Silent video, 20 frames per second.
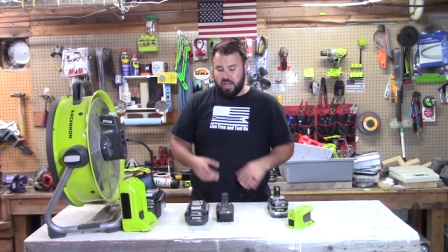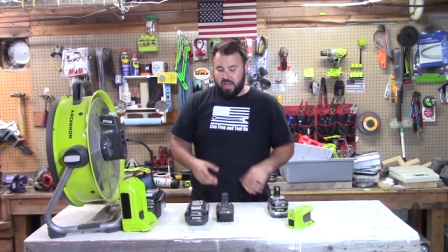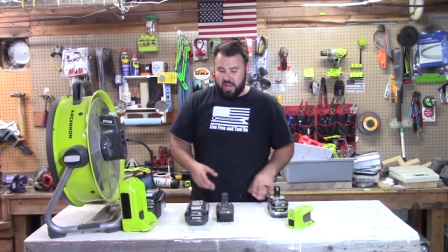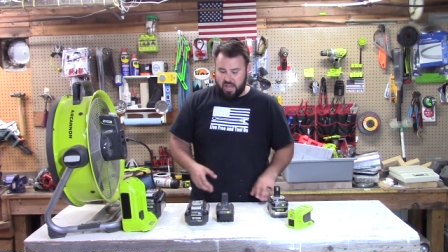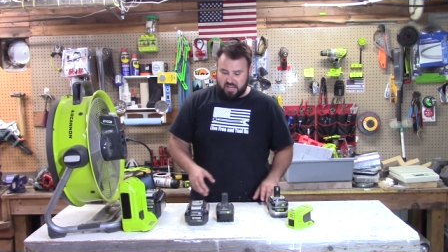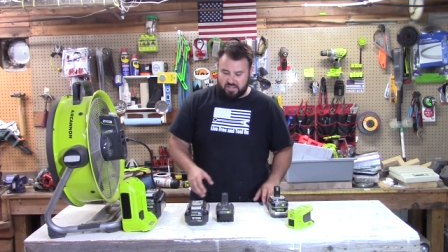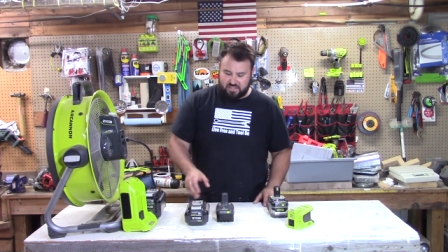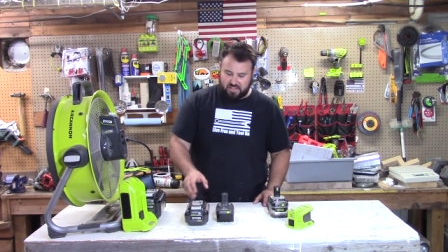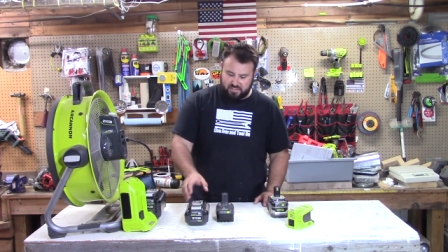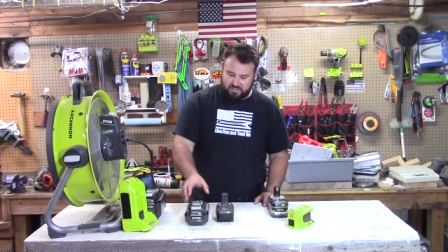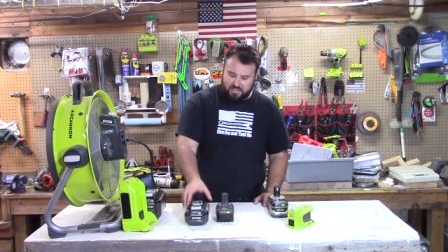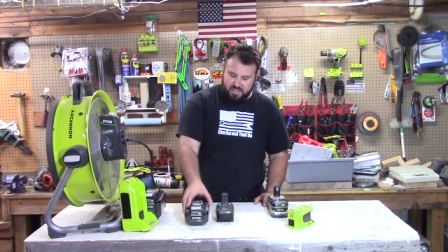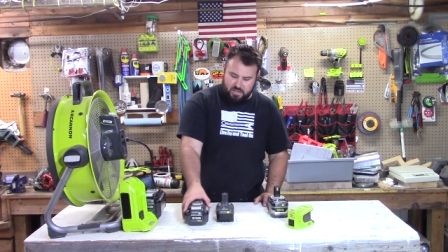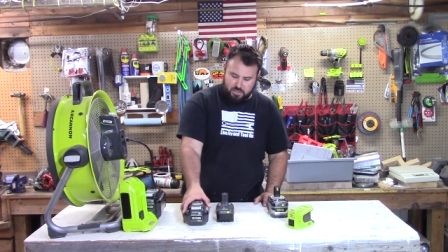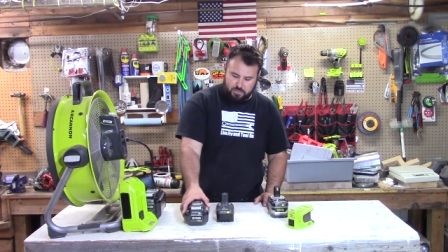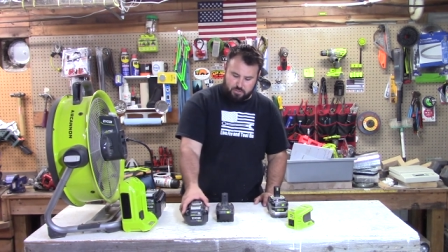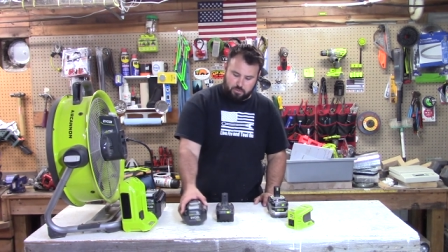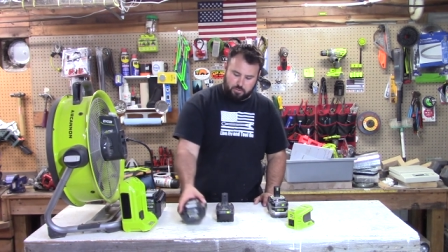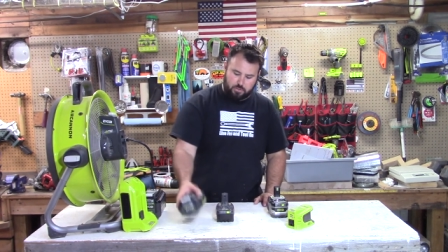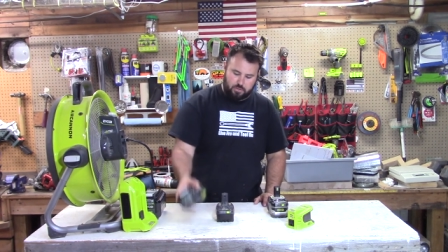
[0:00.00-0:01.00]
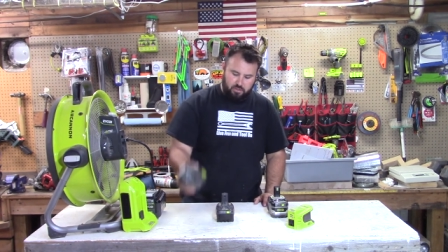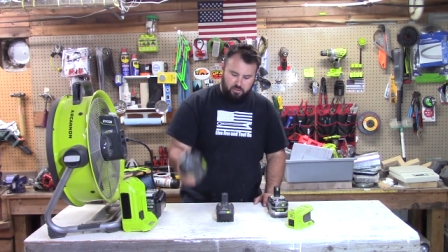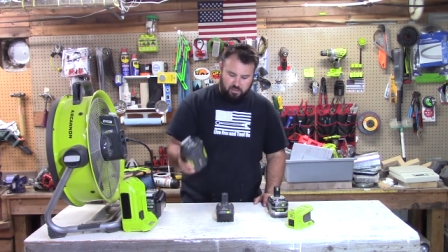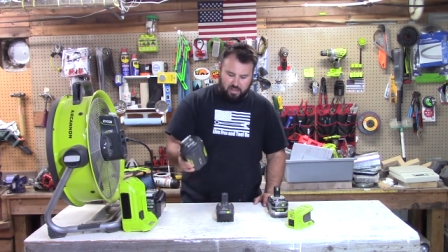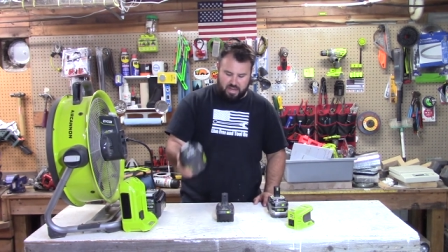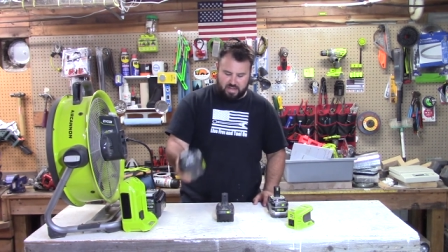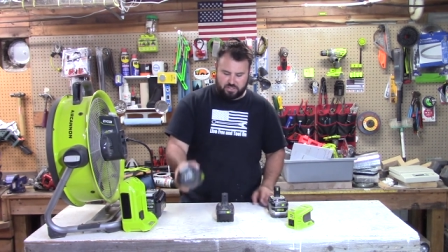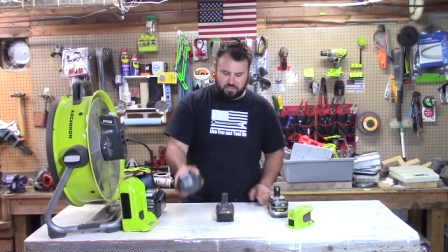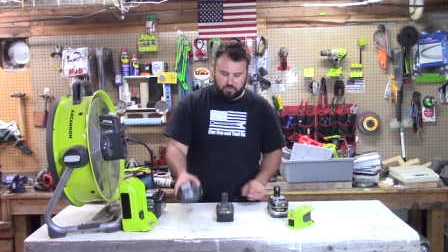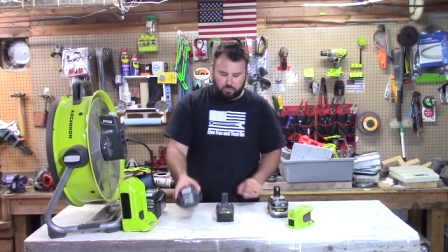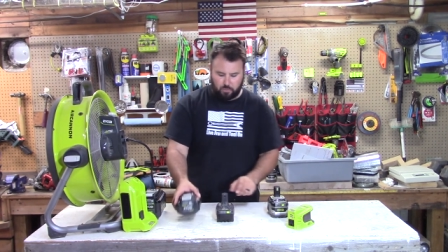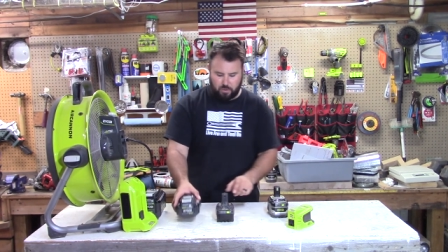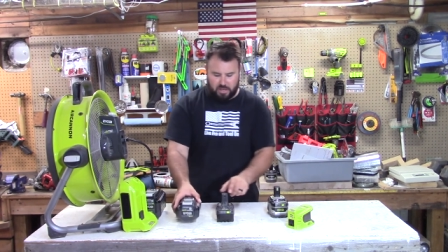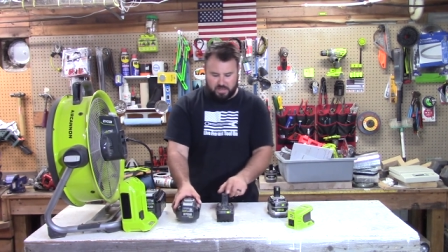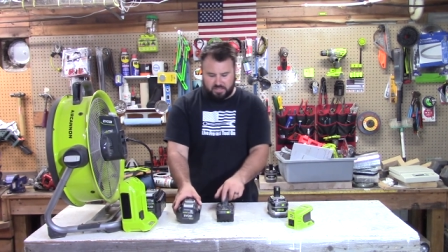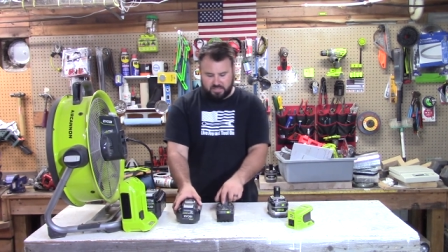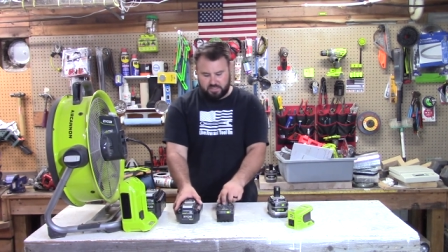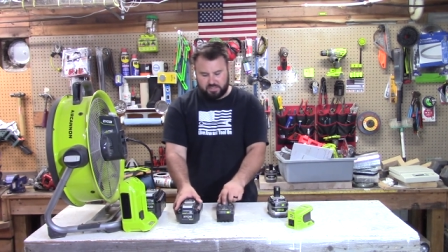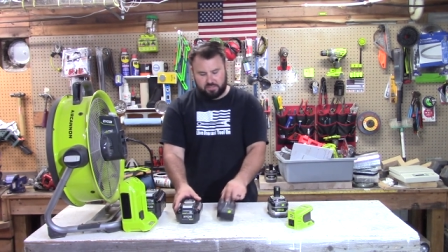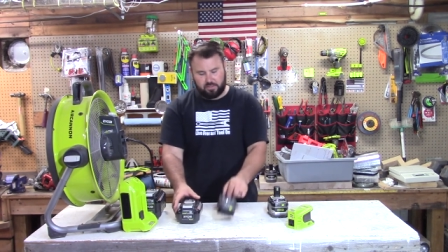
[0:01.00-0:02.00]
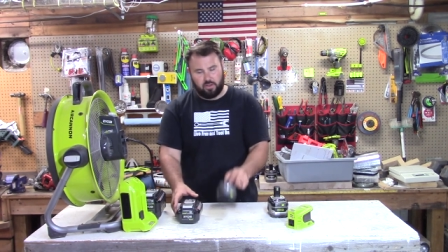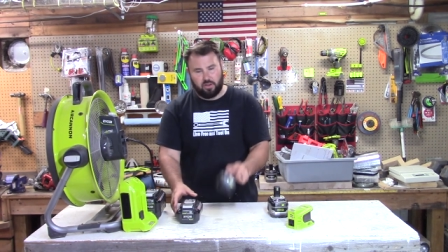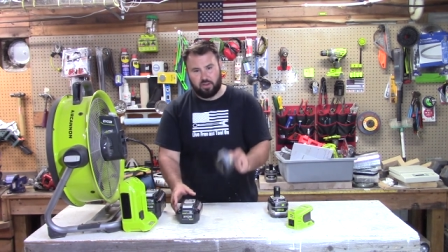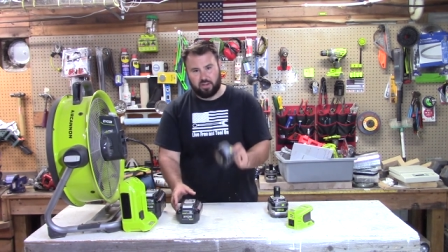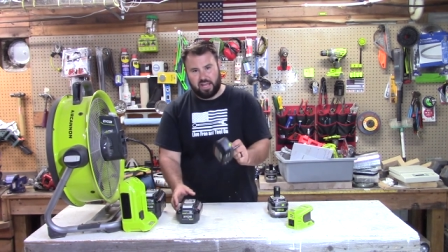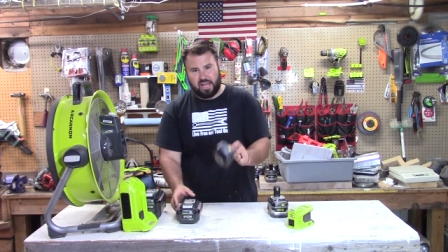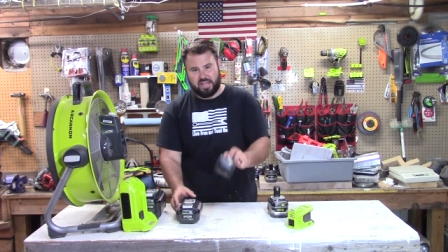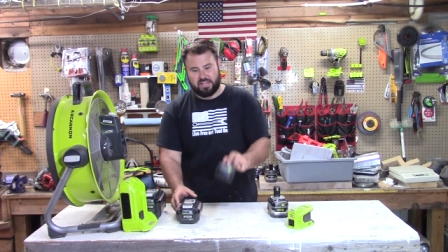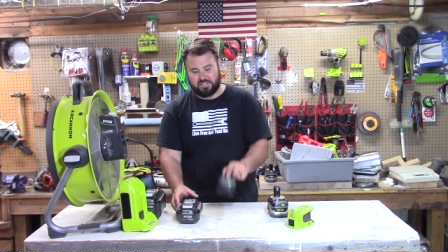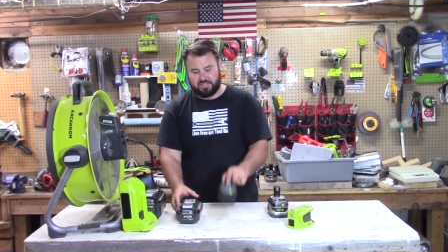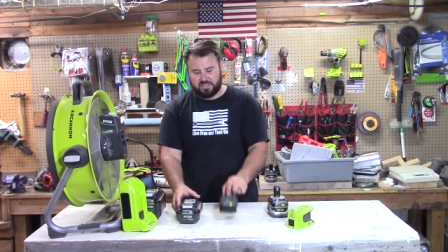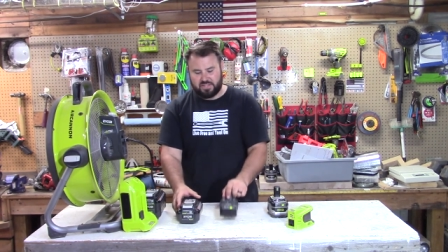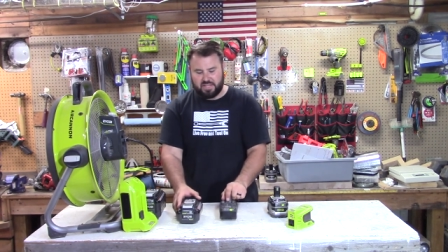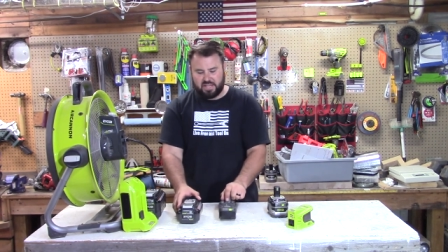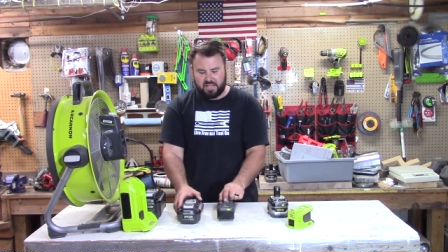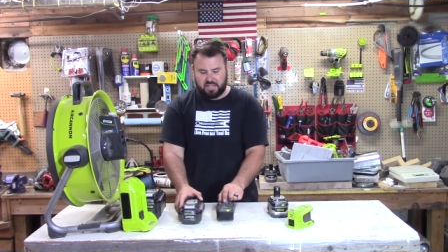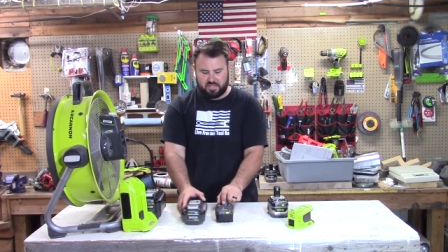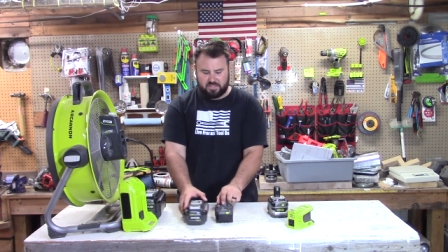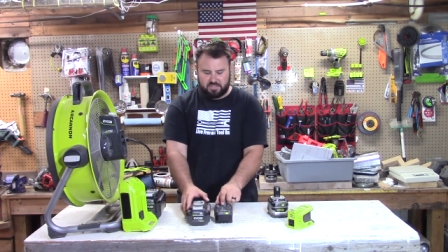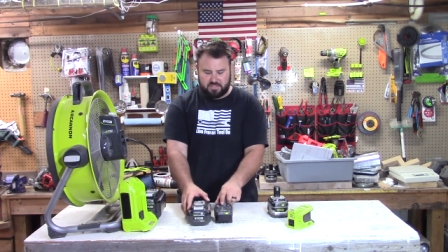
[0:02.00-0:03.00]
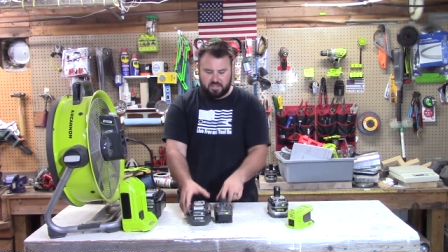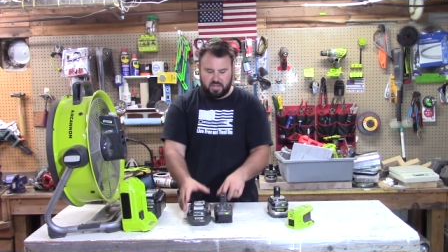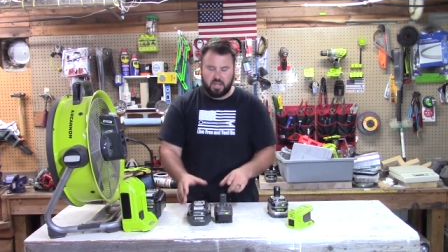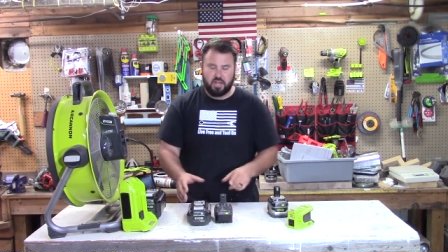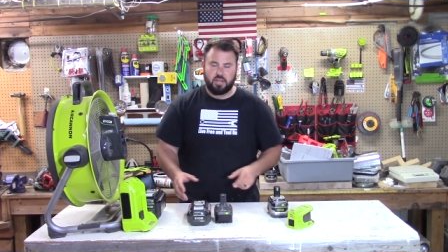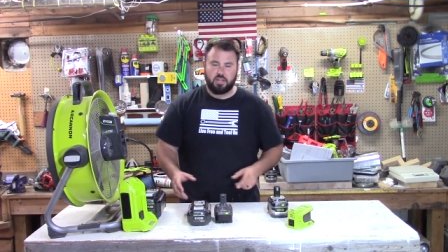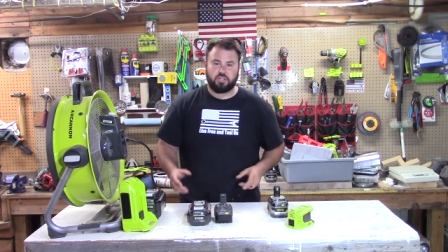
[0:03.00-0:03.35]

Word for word: is that these are going to last twice as long as these,